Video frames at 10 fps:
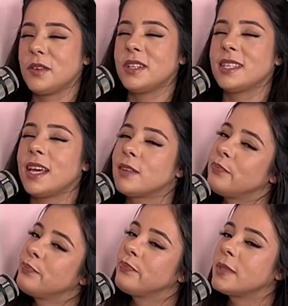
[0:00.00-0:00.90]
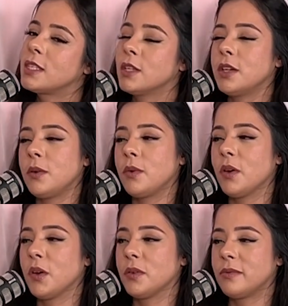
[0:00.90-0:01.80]
it's like, slow your
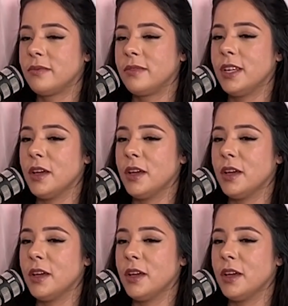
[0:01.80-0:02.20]
roll. No.